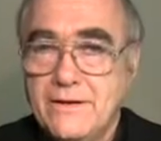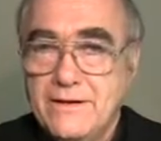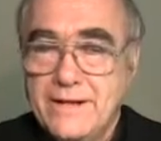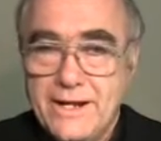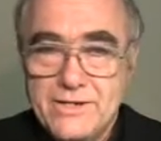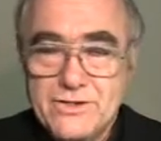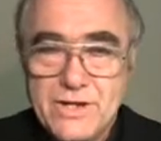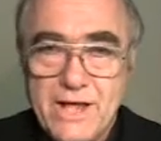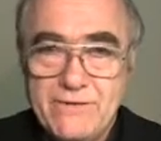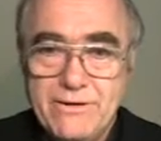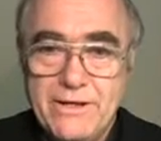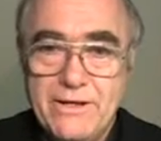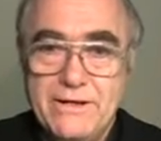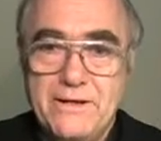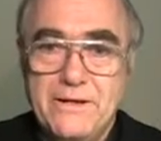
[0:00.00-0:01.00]
Let us love
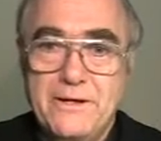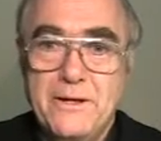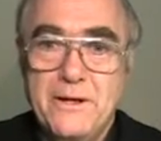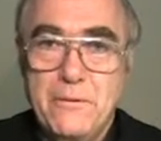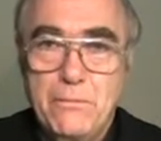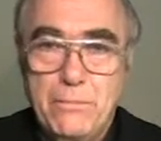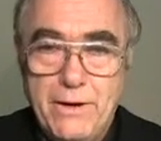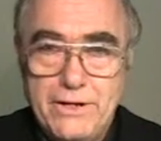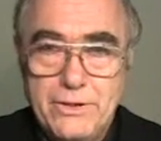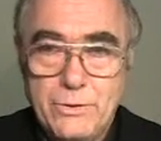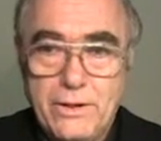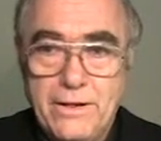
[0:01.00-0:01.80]
her, pray to